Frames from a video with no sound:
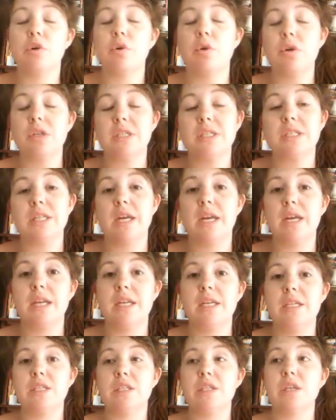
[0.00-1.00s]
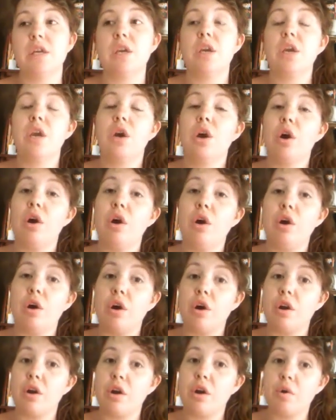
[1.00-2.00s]
course studies
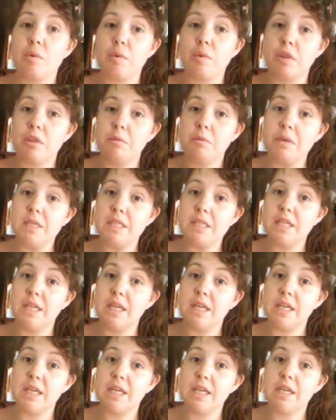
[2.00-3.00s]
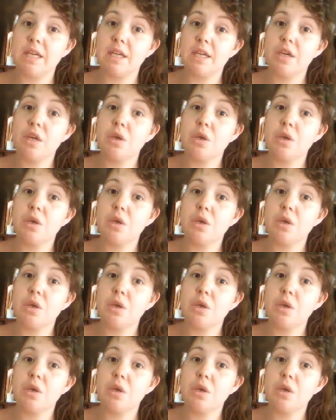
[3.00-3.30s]
are arithmetic,